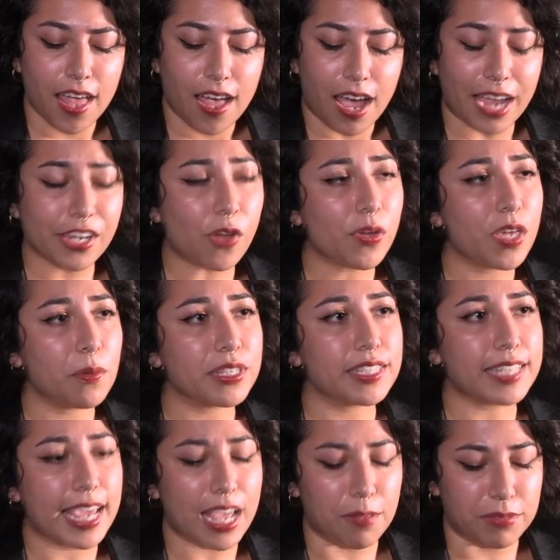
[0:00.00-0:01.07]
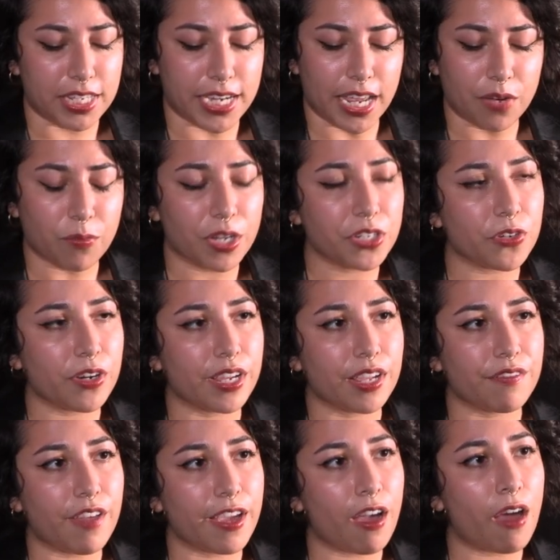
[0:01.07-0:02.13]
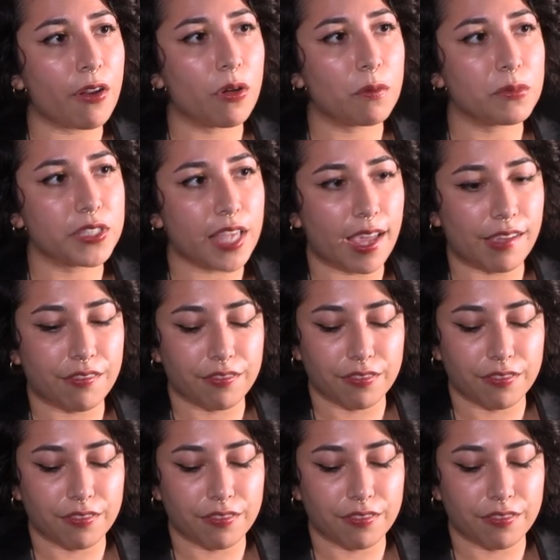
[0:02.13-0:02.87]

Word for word: I know he will stay up tonight wondering if I got home safe.